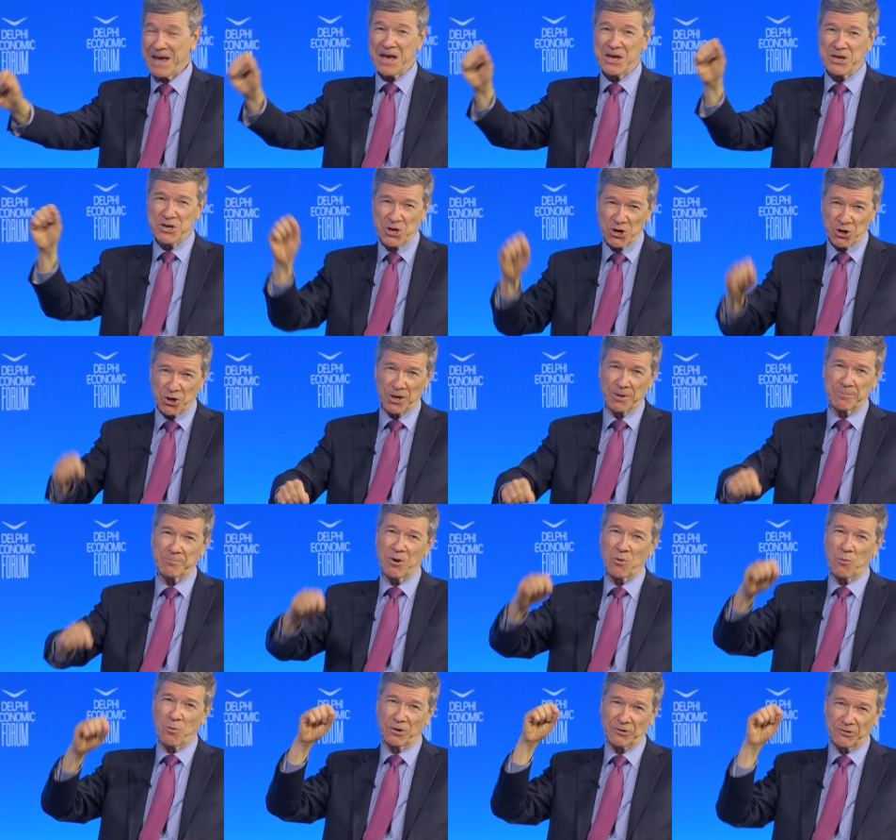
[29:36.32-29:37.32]

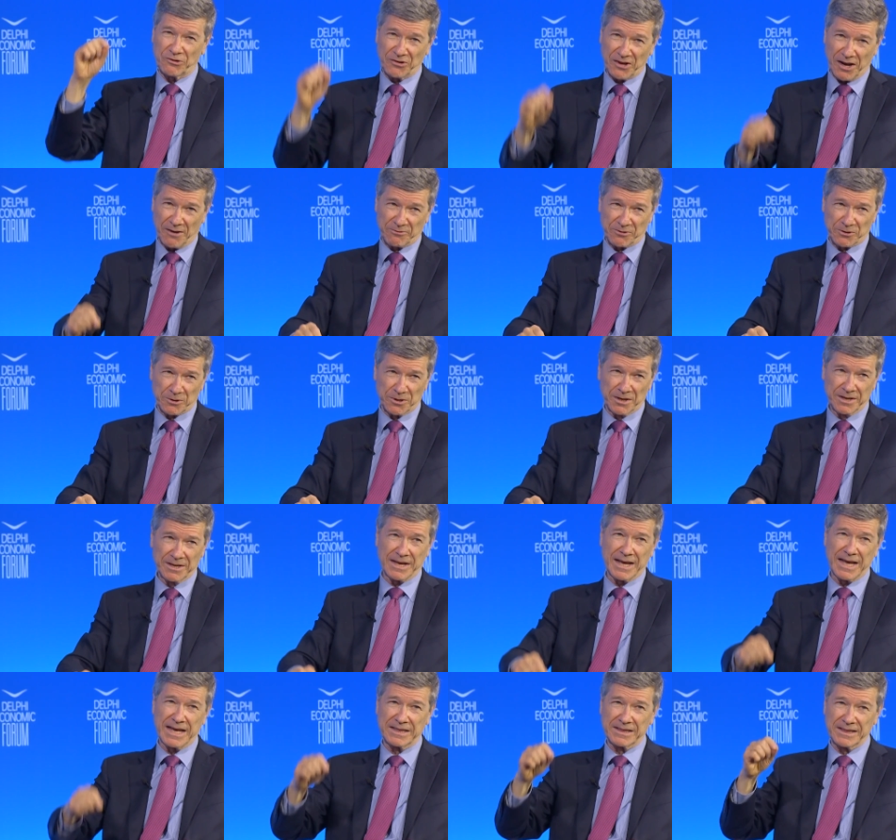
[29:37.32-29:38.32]
Europe will suffer
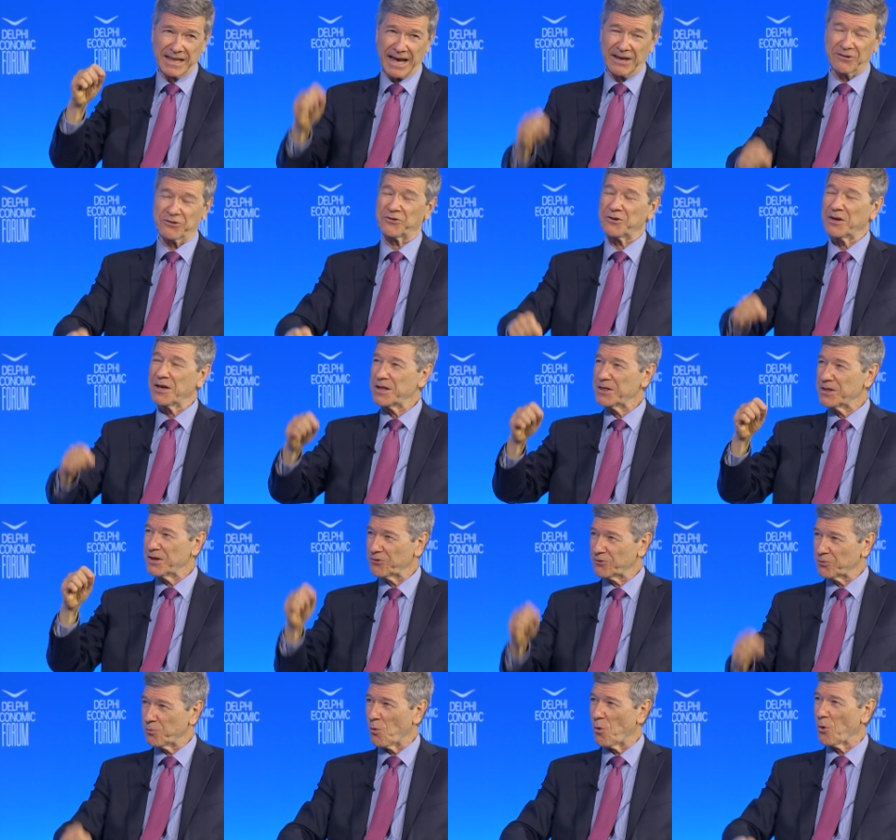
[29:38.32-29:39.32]
unless
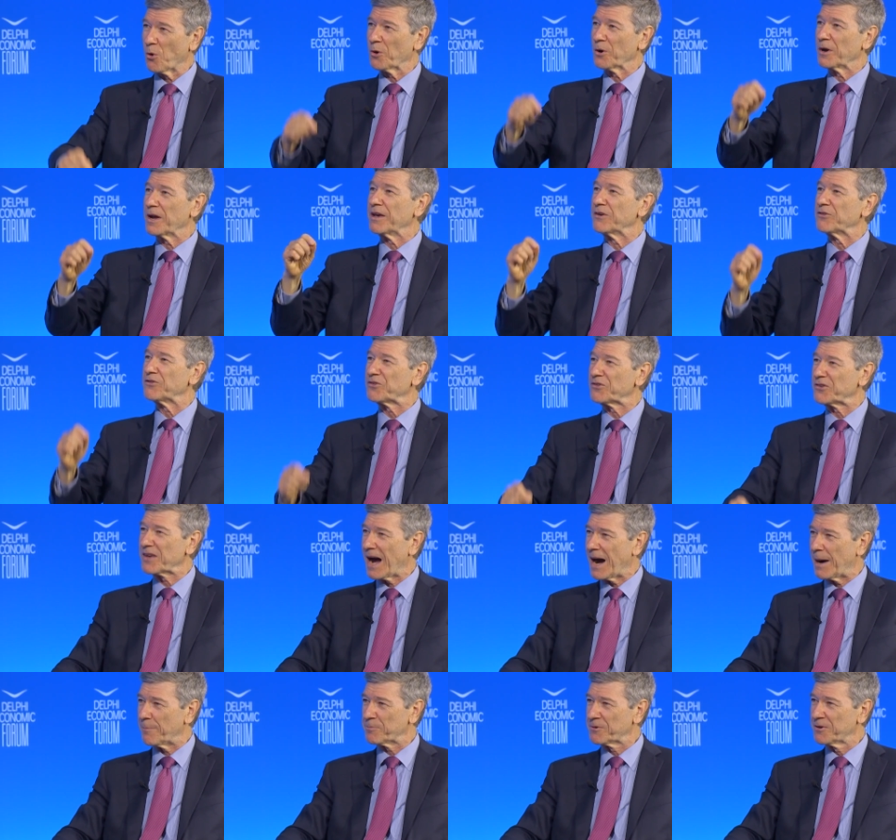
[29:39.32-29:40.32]
this war is
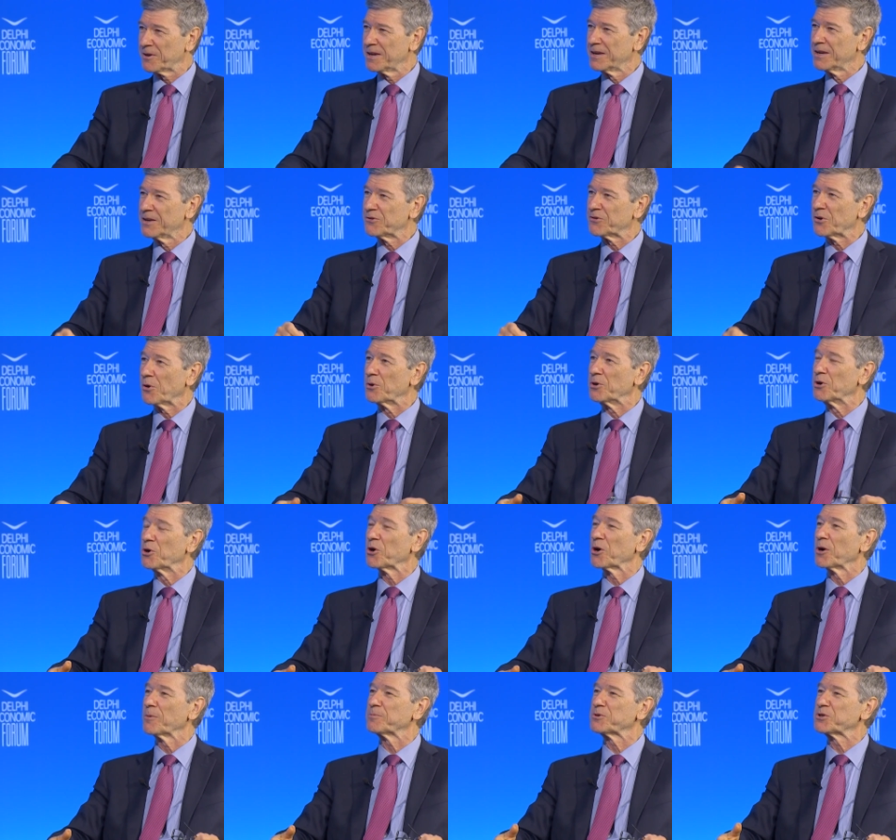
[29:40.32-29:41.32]
stopped. So,
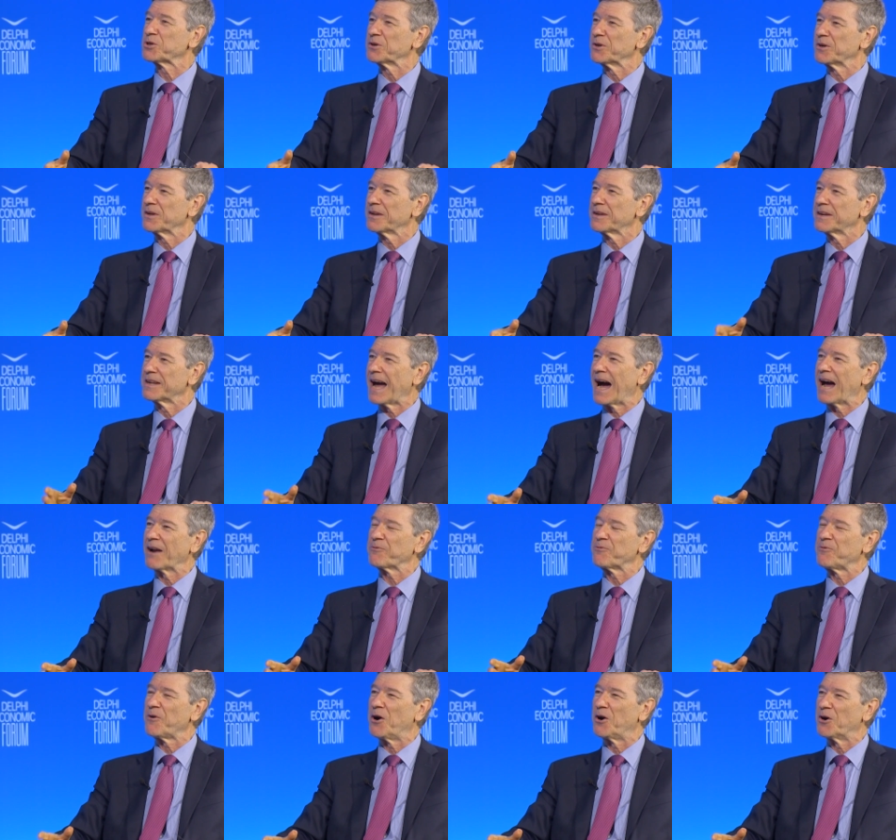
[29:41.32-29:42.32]
Europe should
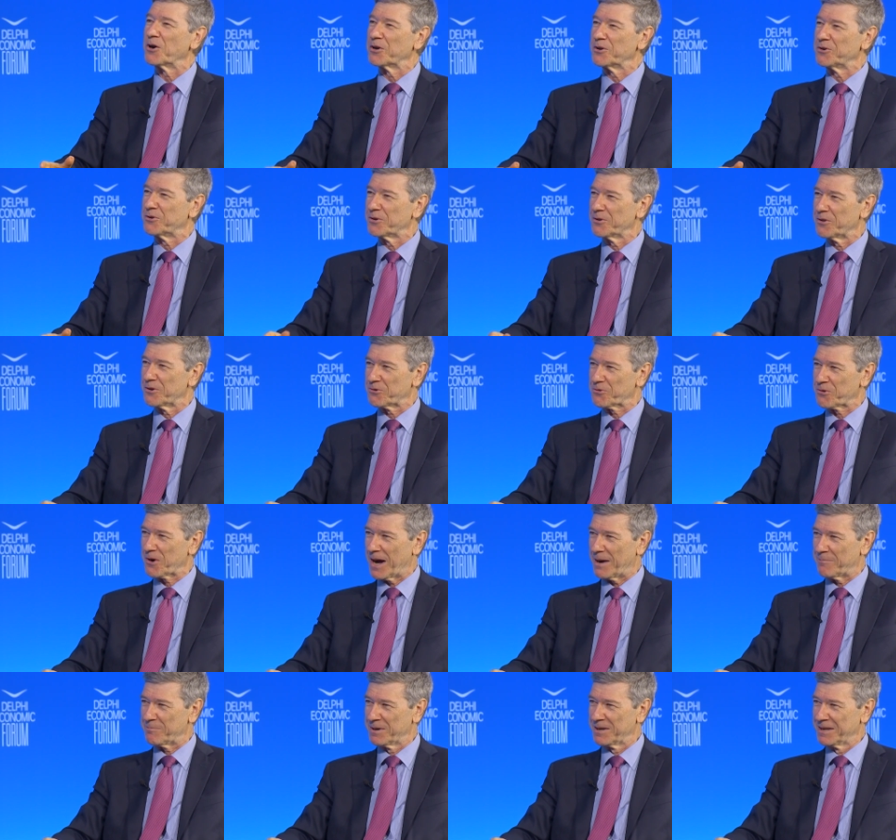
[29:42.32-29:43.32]
not fall into the
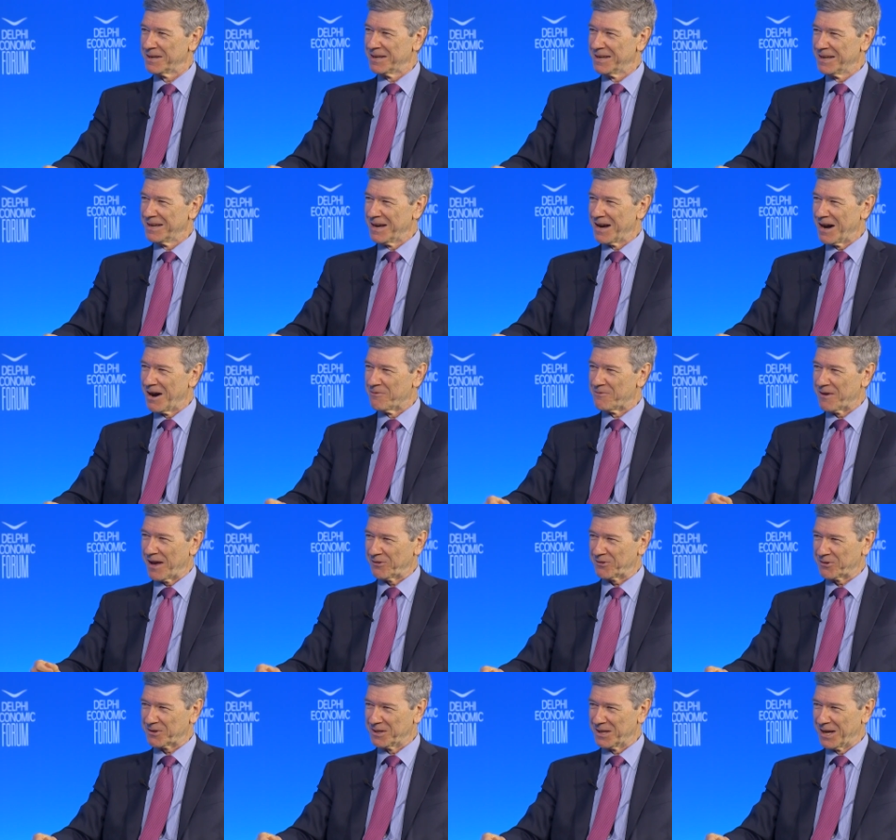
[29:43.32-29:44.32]
trap okay. of
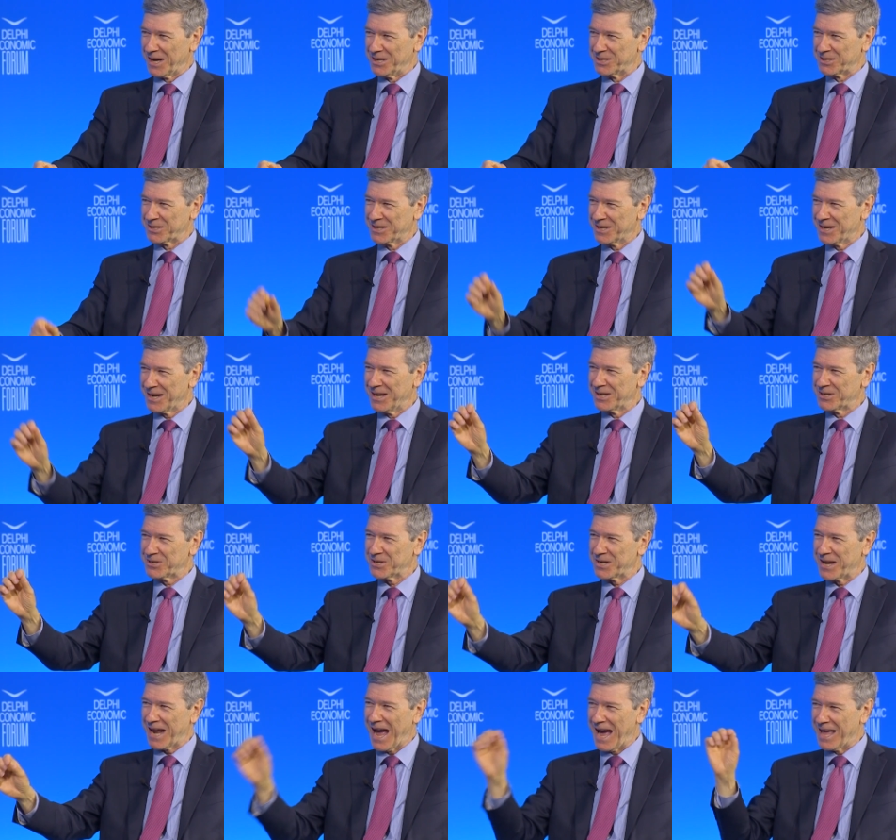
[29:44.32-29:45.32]
escalation. It falling,
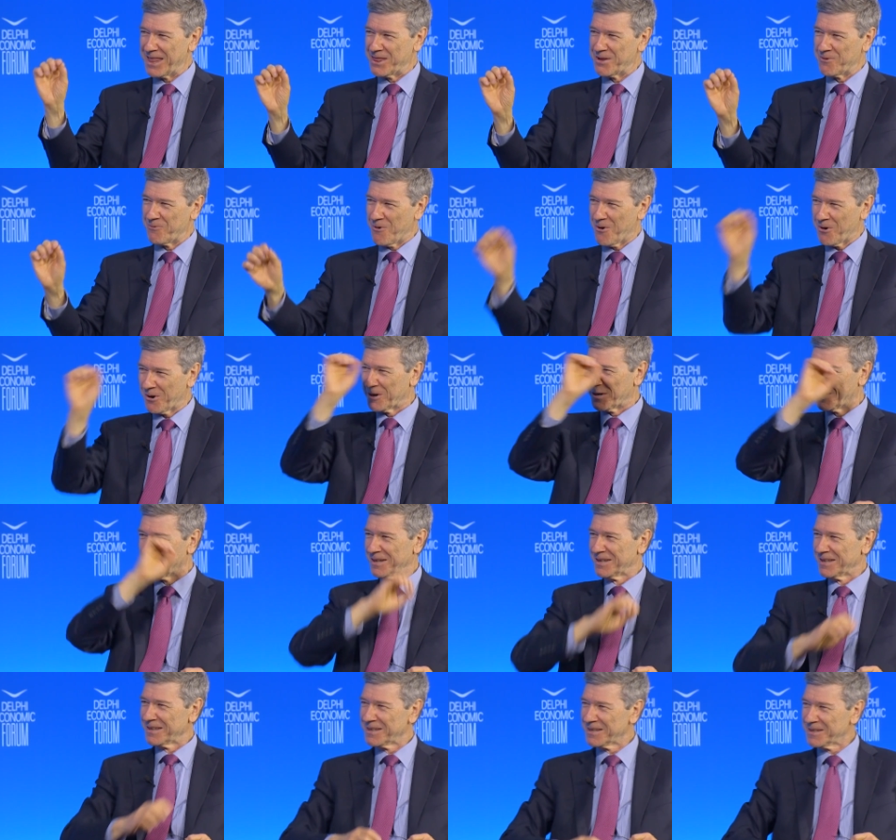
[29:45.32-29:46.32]
should end the war.
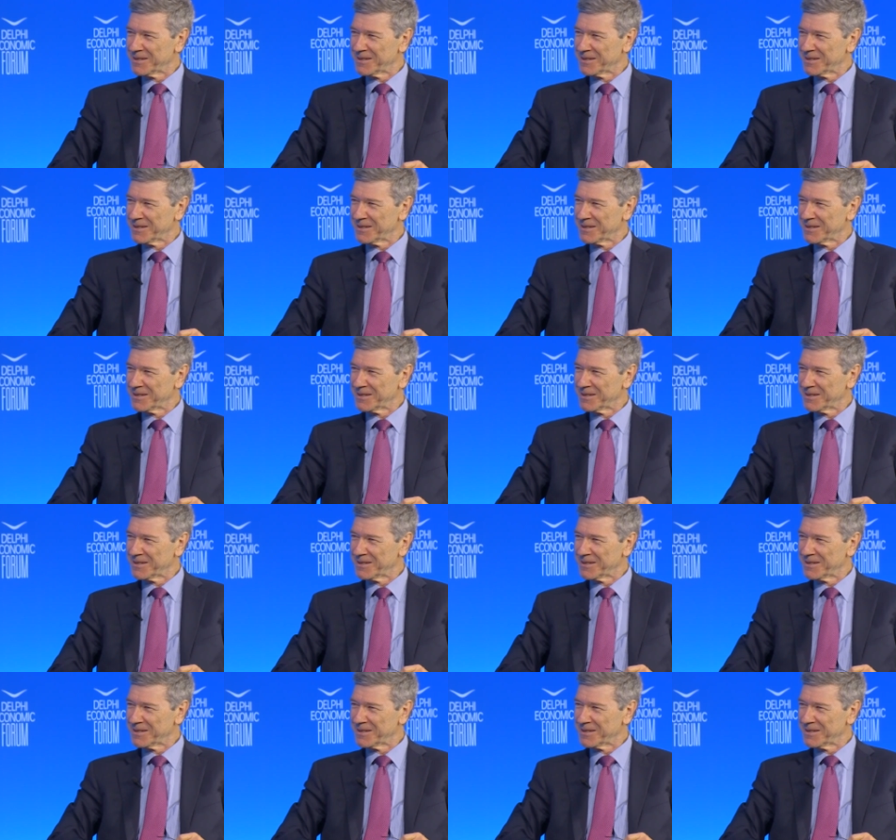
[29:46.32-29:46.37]
Are we